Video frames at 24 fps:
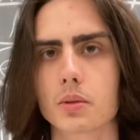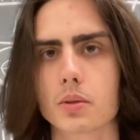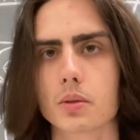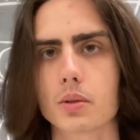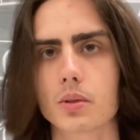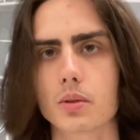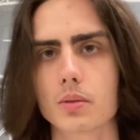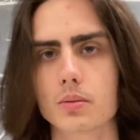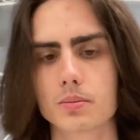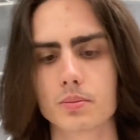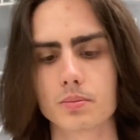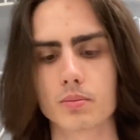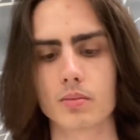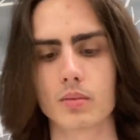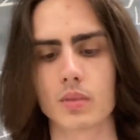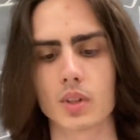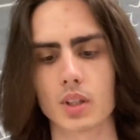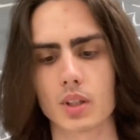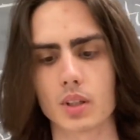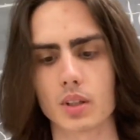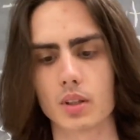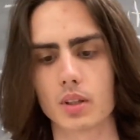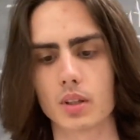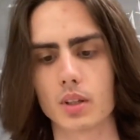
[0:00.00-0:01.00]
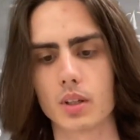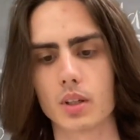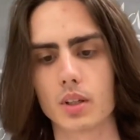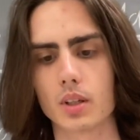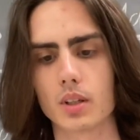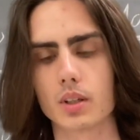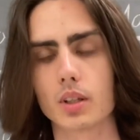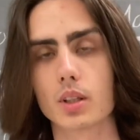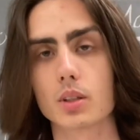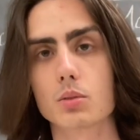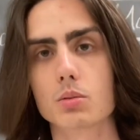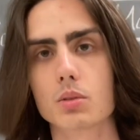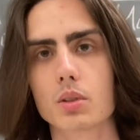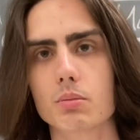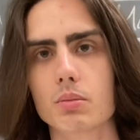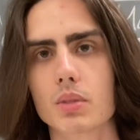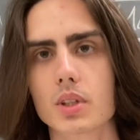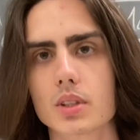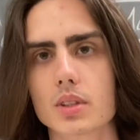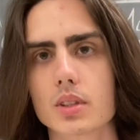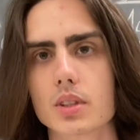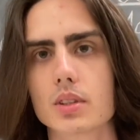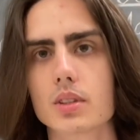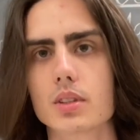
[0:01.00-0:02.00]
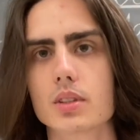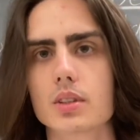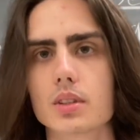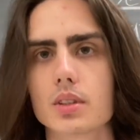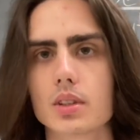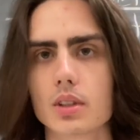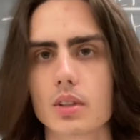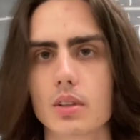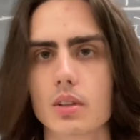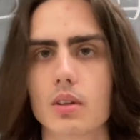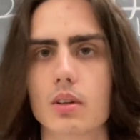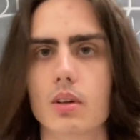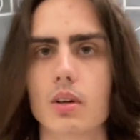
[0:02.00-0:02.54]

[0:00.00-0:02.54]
you know. And that's why in my sense still